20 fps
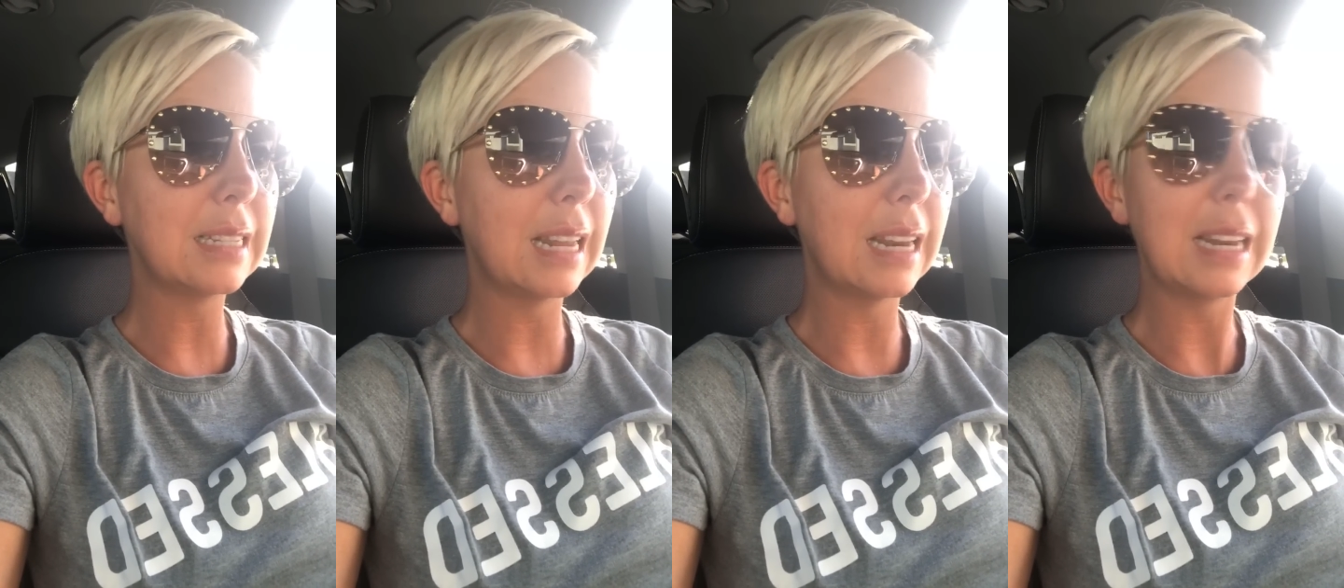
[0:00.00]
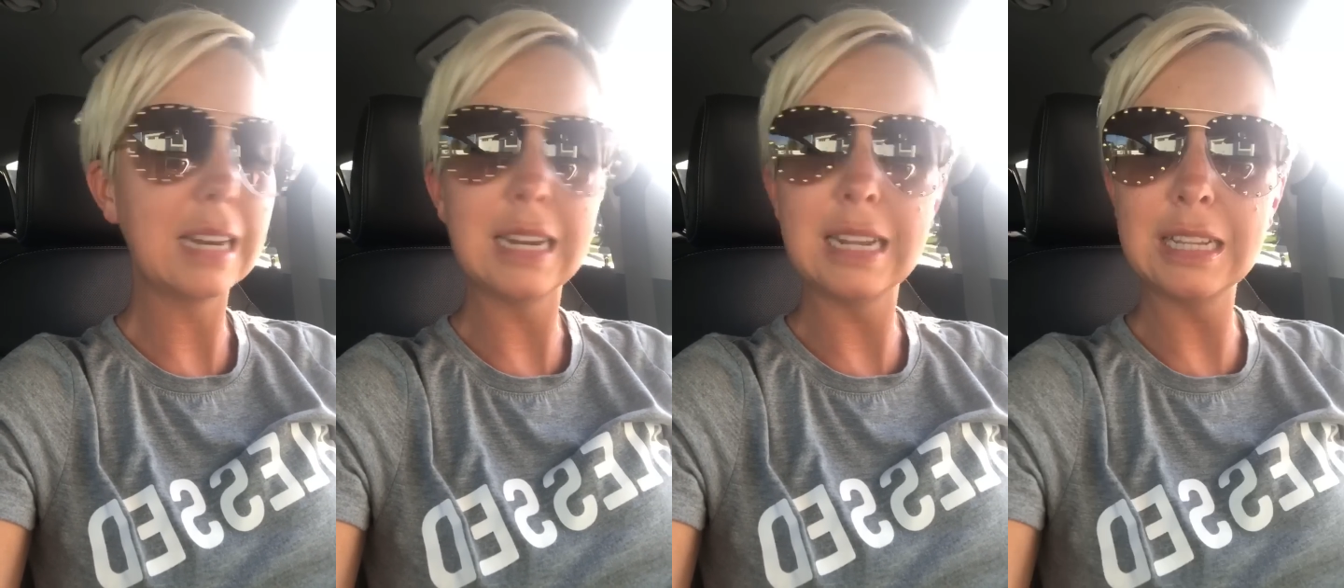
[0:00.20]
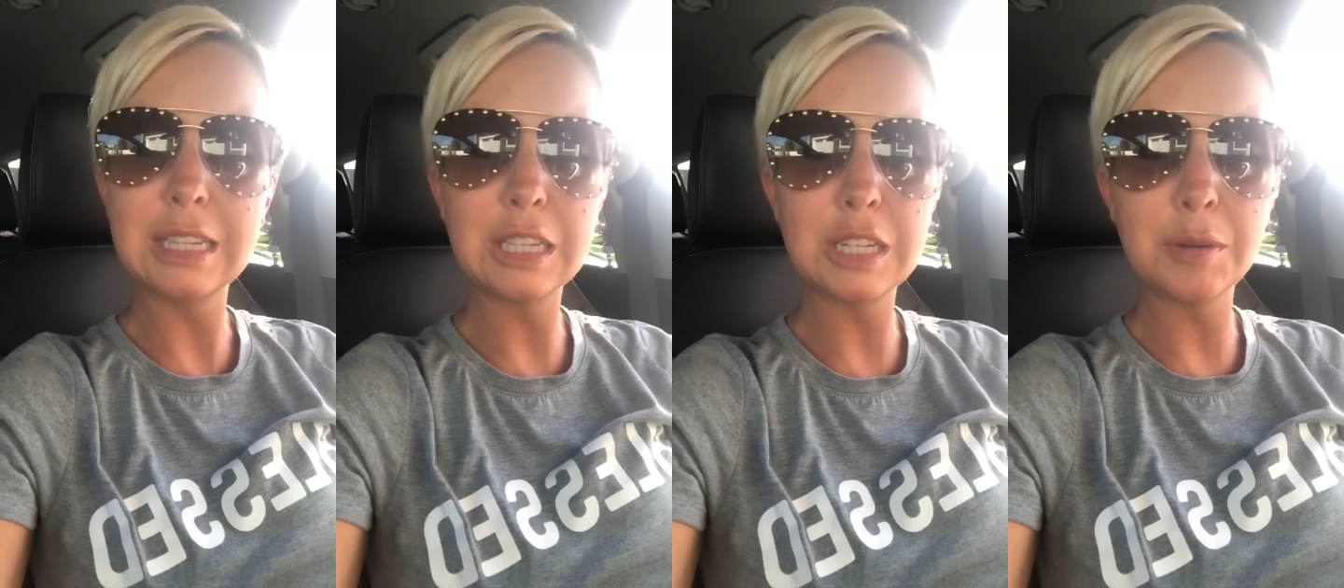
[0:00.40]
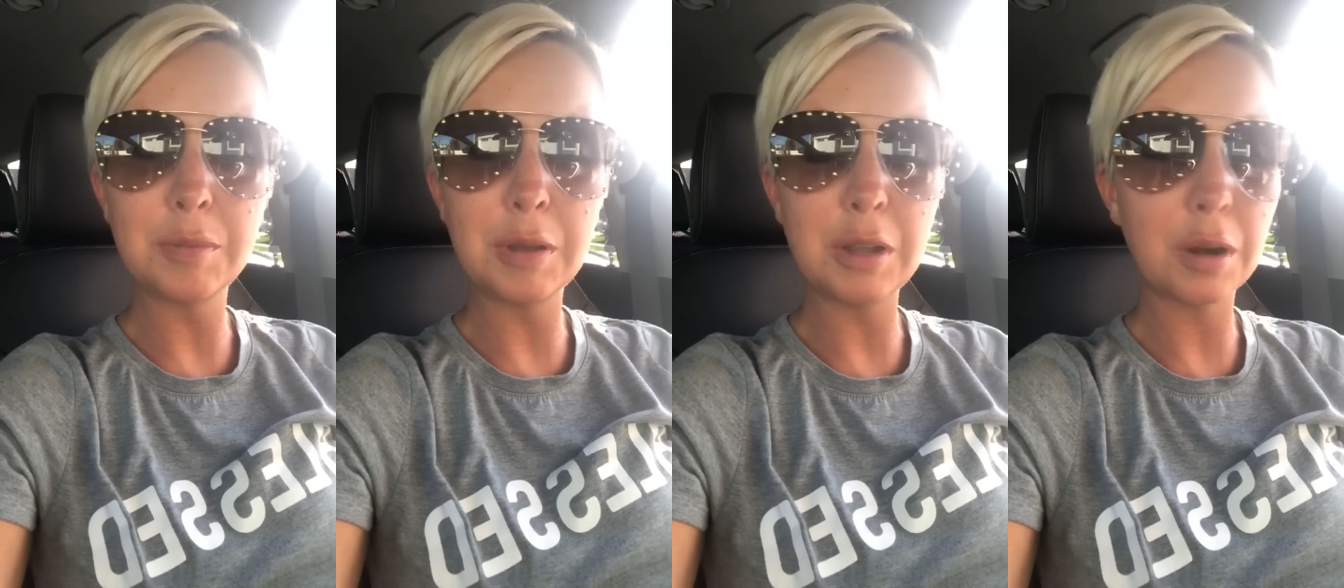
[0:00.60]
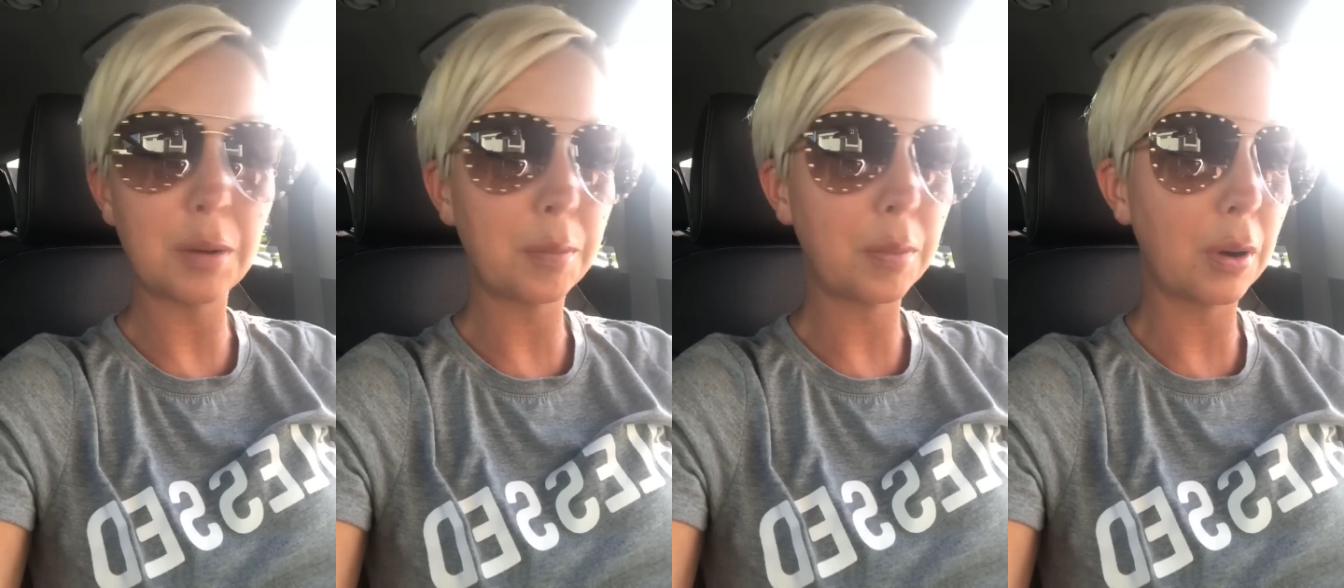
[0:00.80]
that it needs to
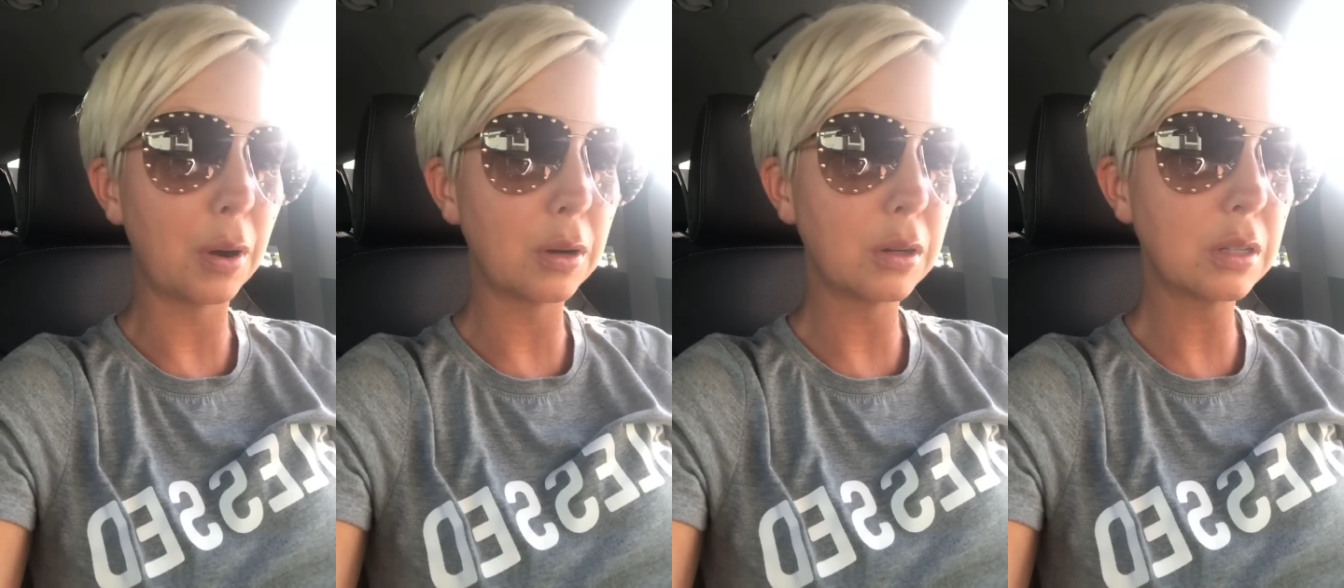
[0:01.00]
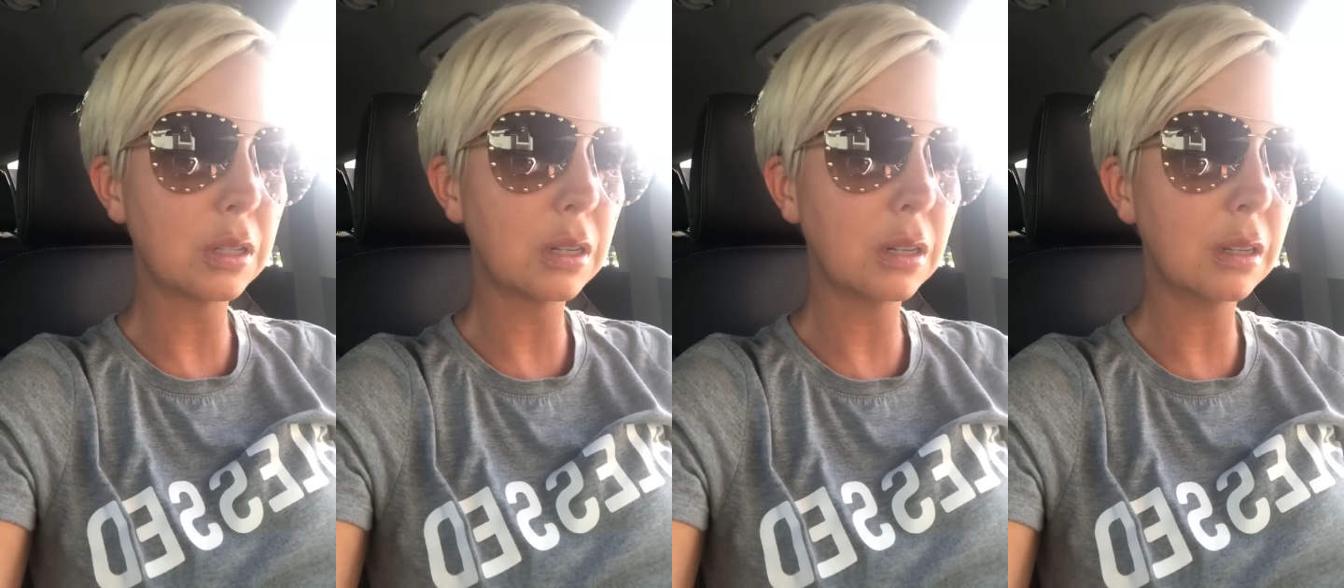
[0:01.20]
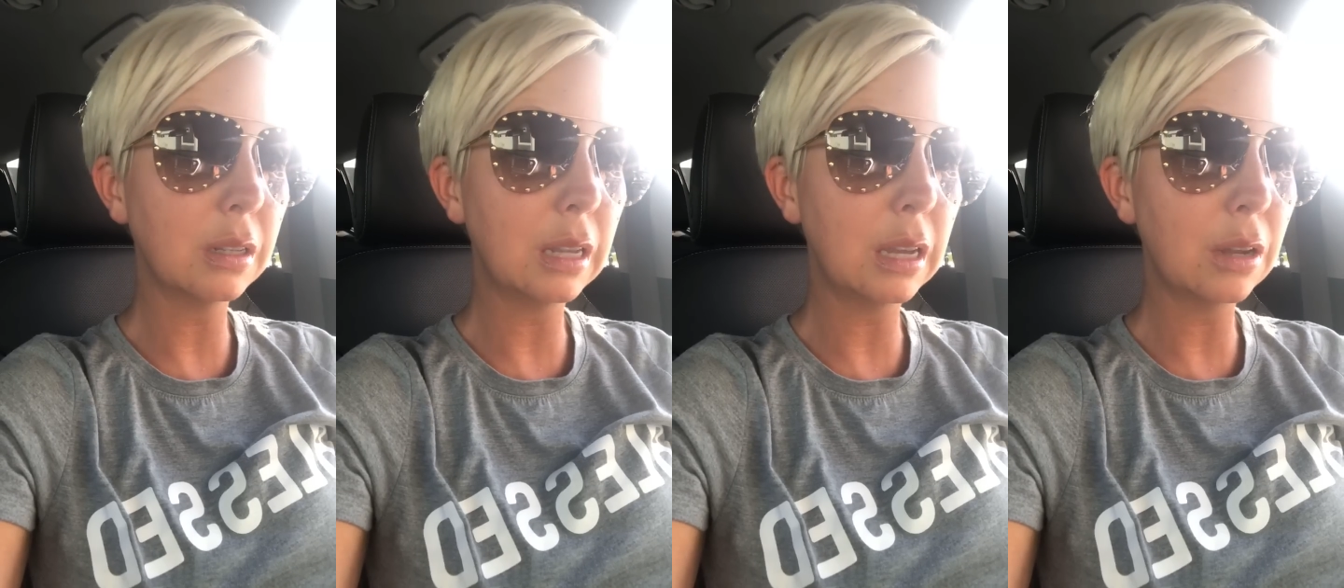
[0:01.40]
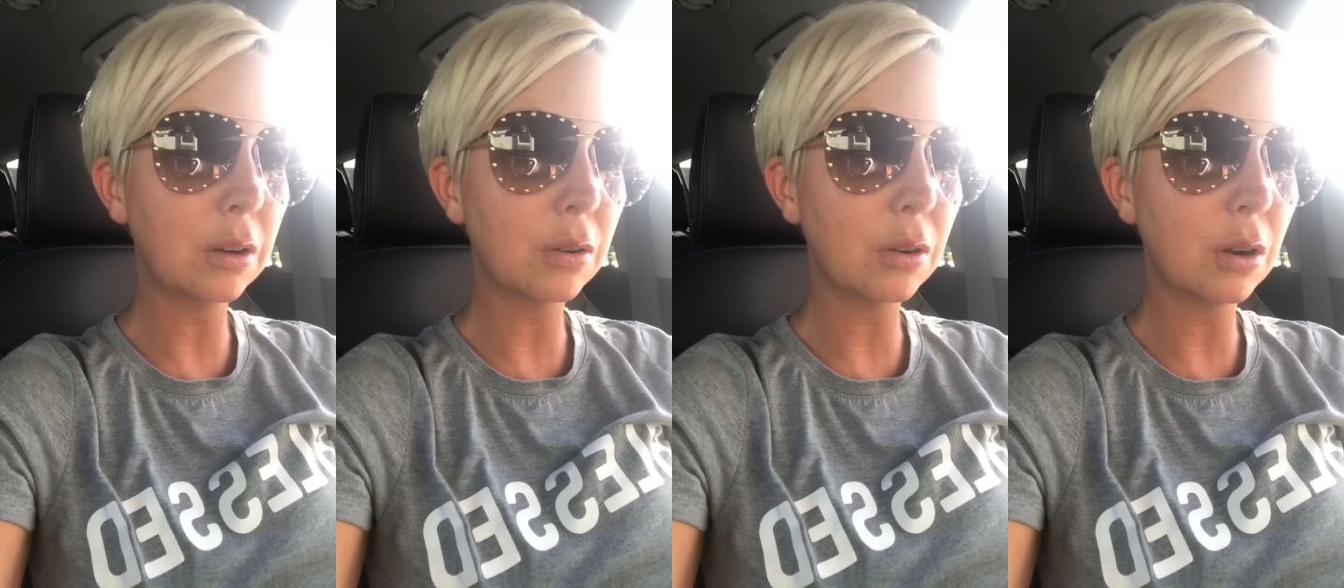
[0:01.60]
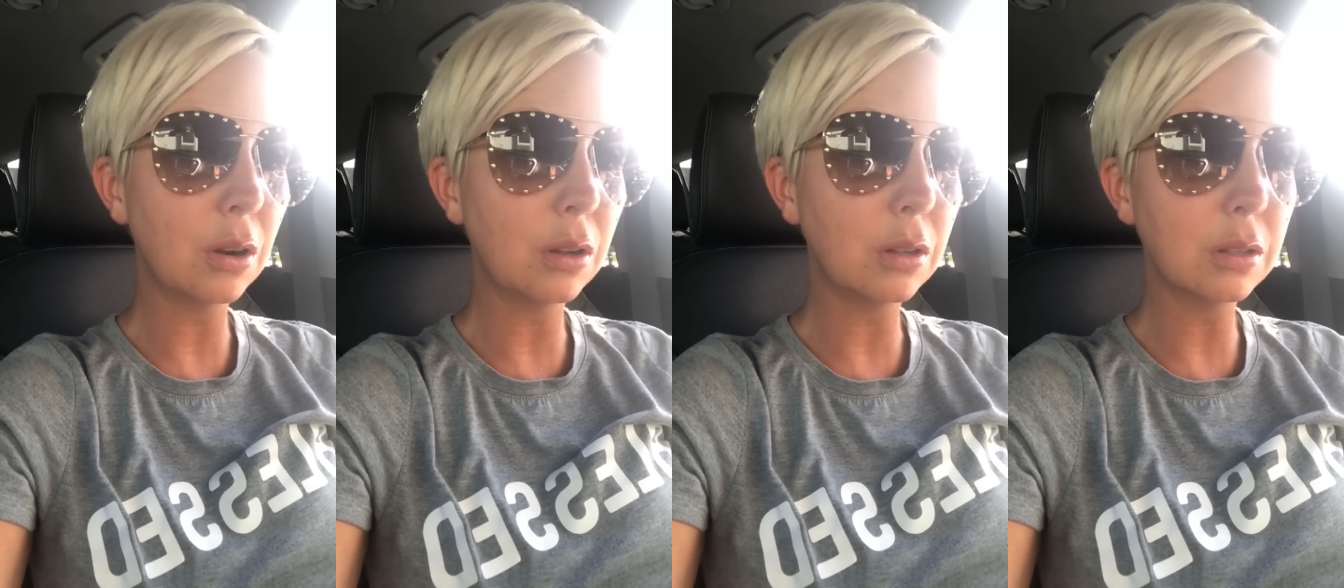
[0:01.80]
be your personally
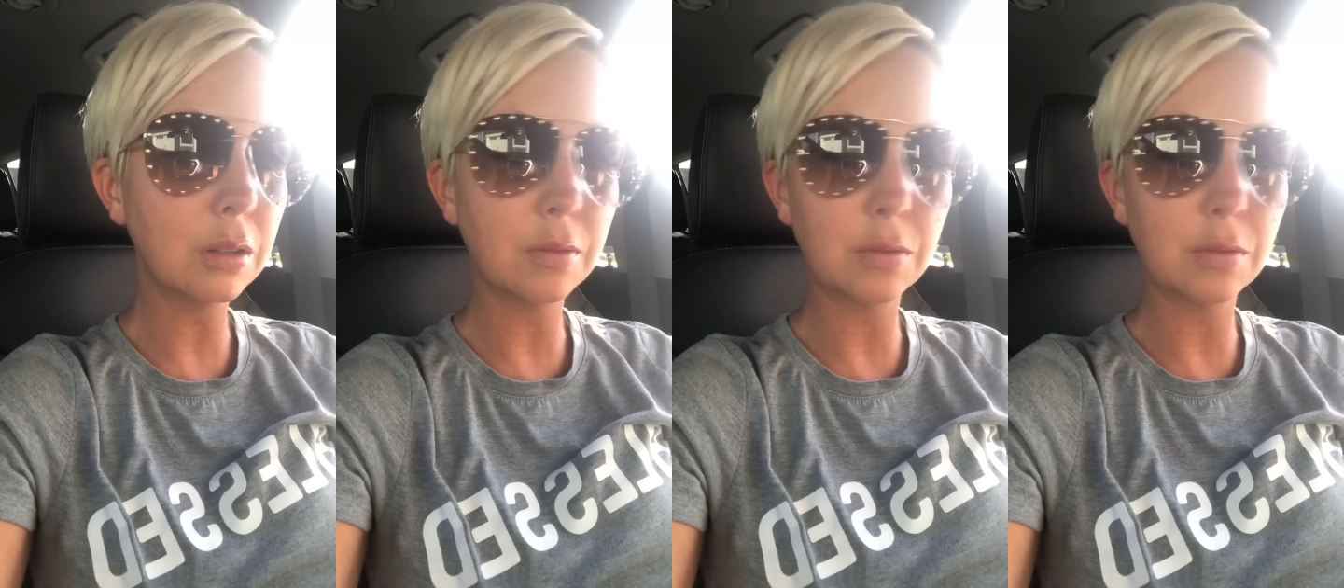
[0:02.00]
enrolled,